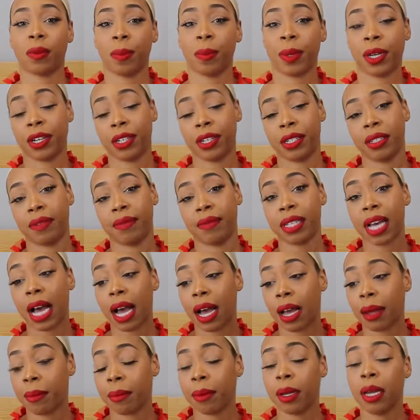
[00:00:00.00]
periods of
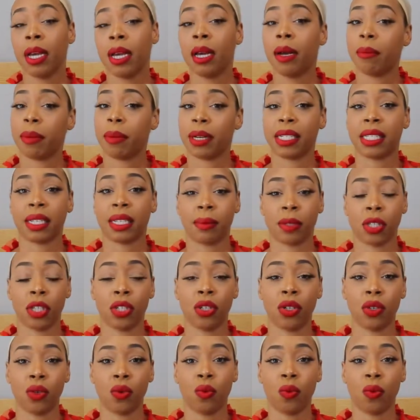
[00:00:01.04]
time, but it's up to you.